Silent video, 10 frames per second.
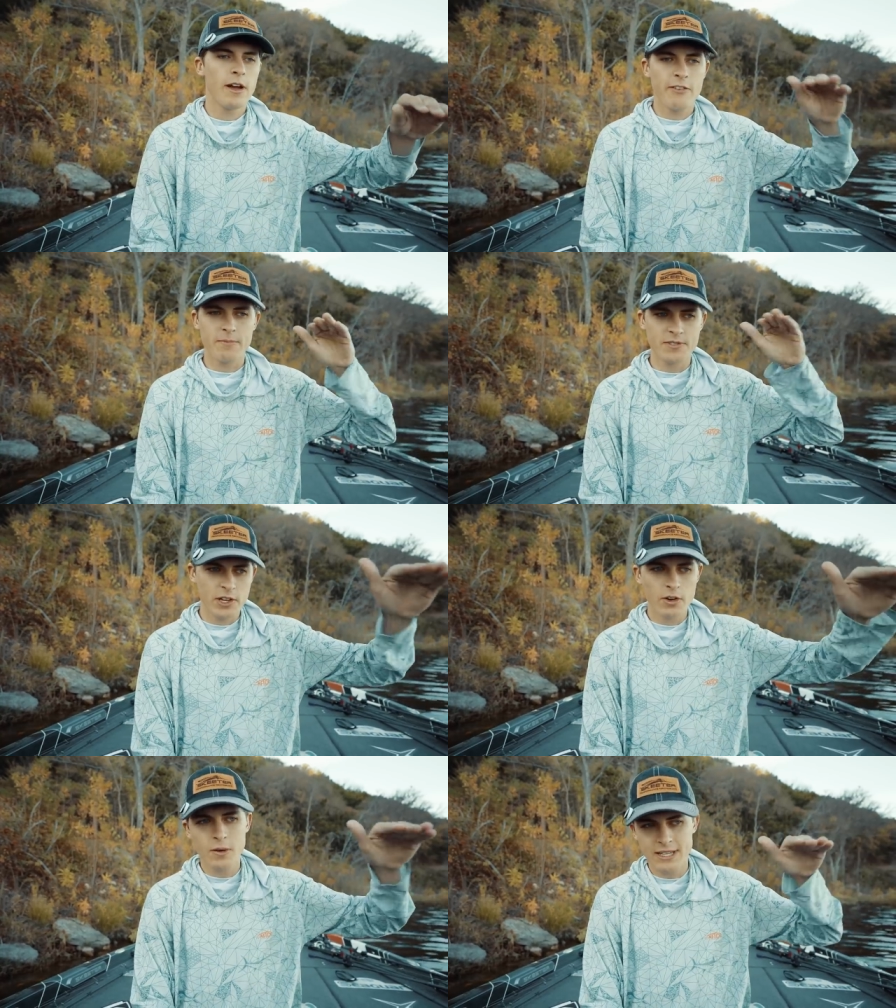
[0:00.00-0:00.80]
From
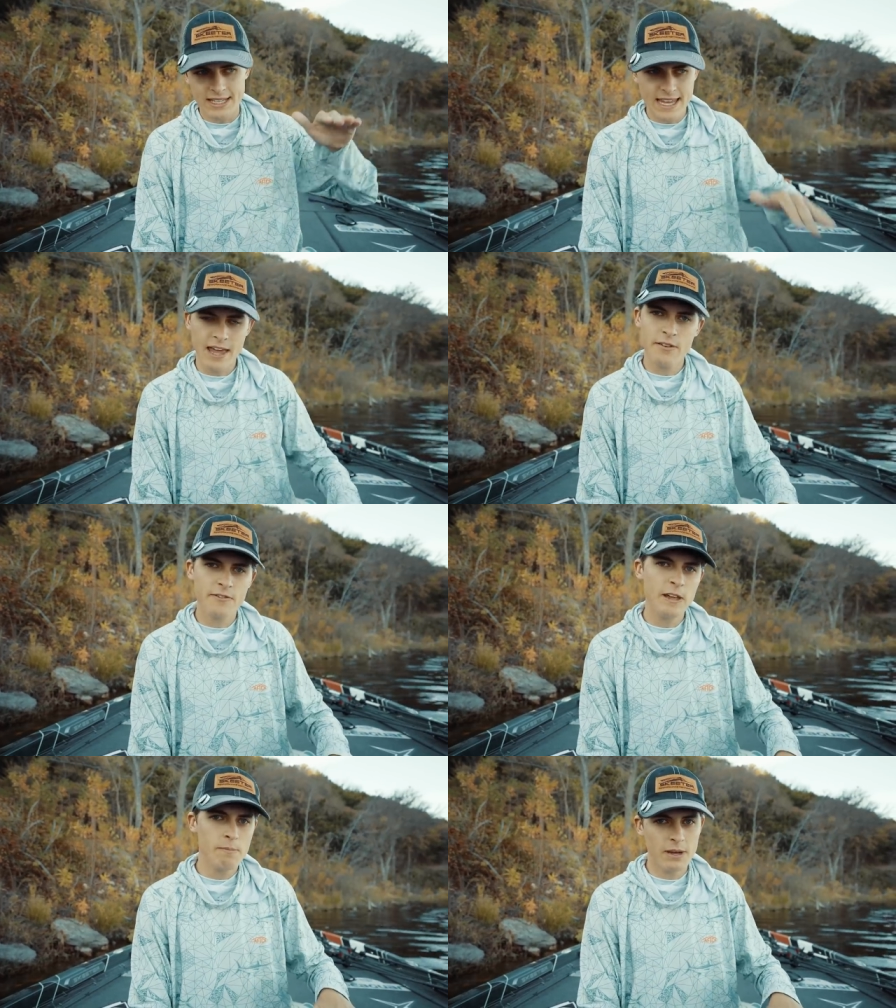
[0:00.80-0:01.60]
zero to 10
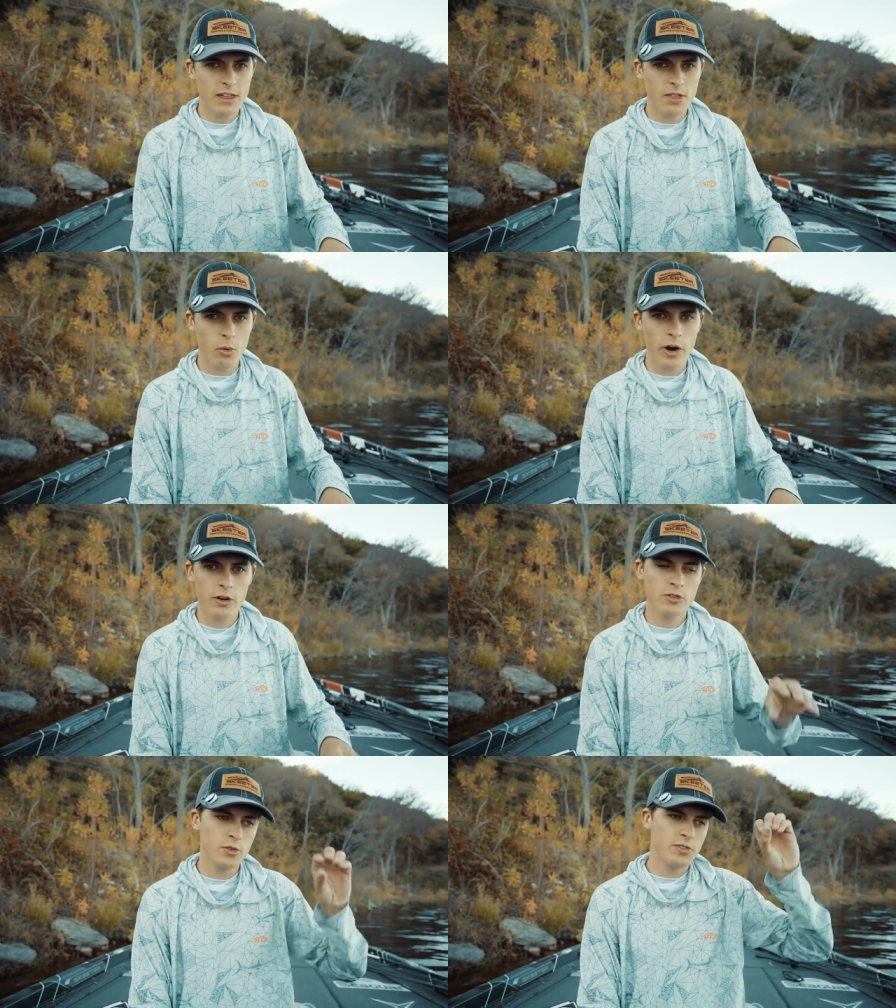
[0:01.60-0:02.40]
feet feet beneath the
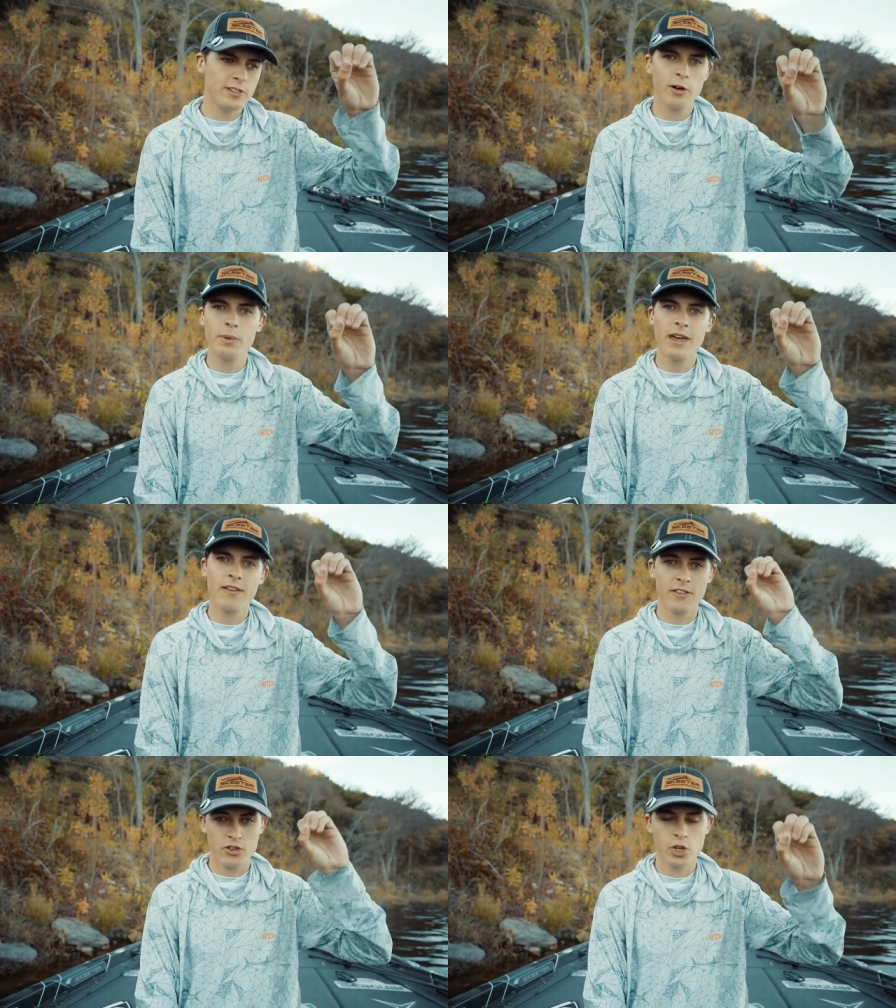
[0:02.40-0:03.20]
water, so zero
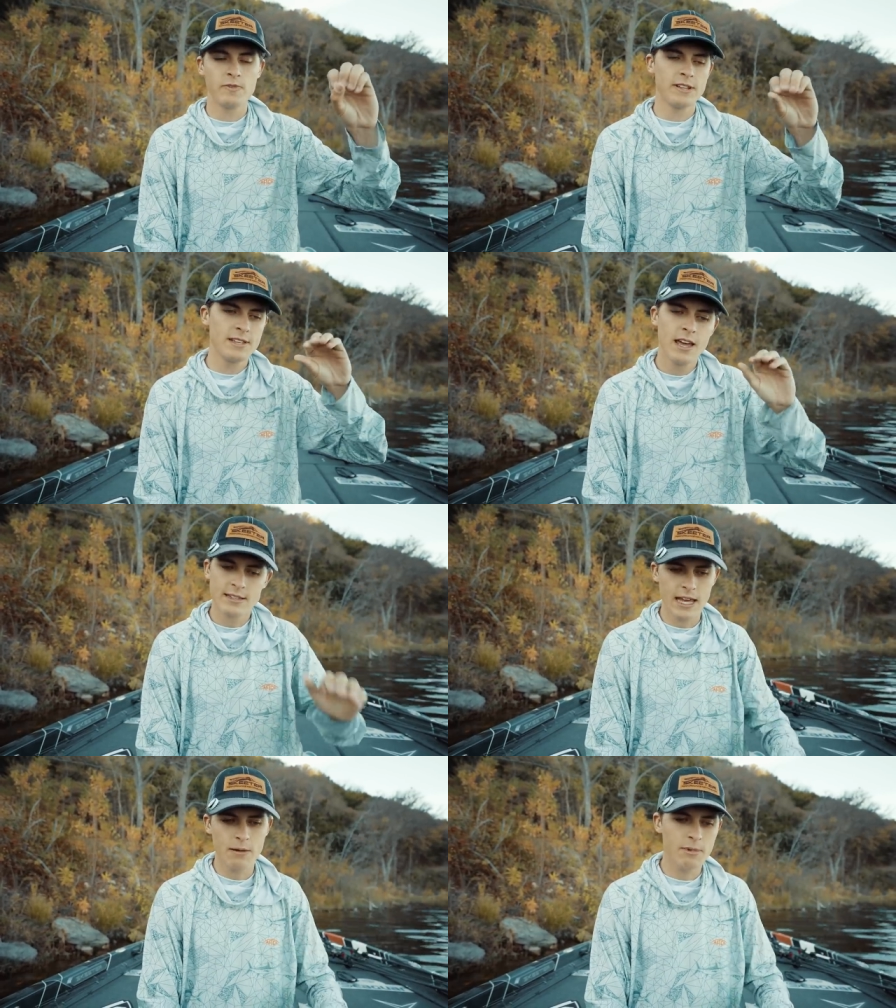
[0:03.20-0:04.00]
being the surface,
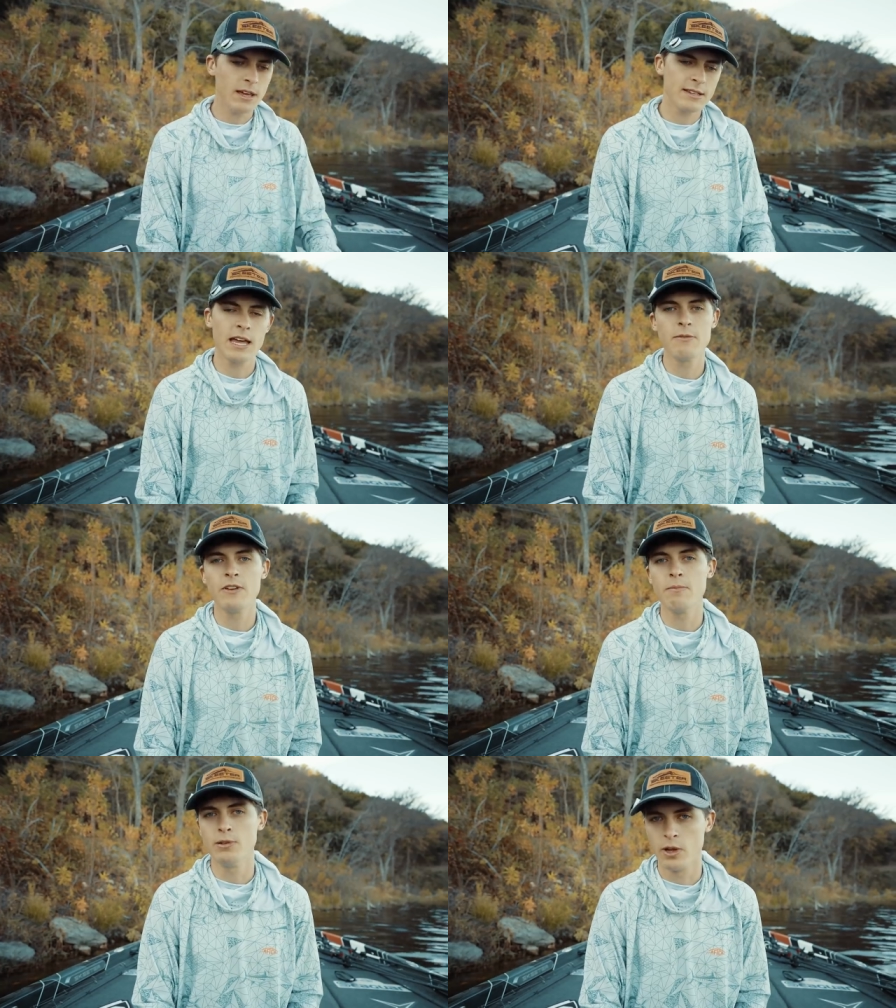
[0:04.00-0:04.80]
10 being 10
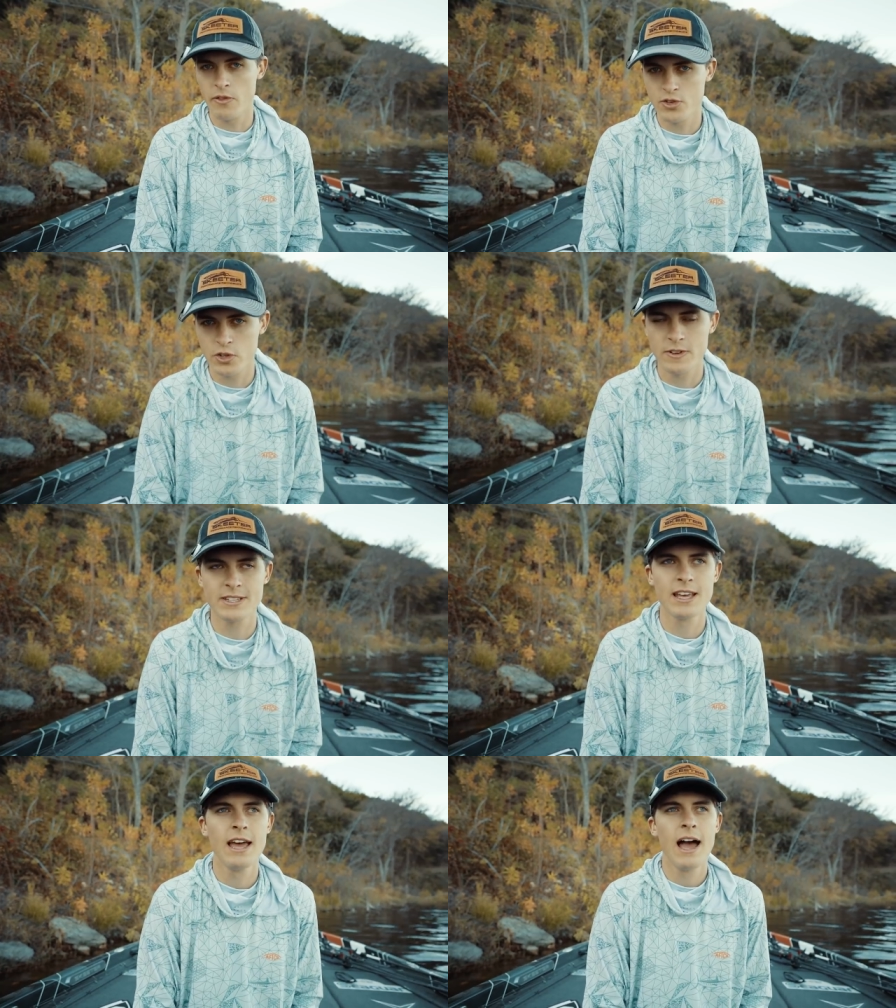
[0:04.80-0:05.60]
feet below the surface,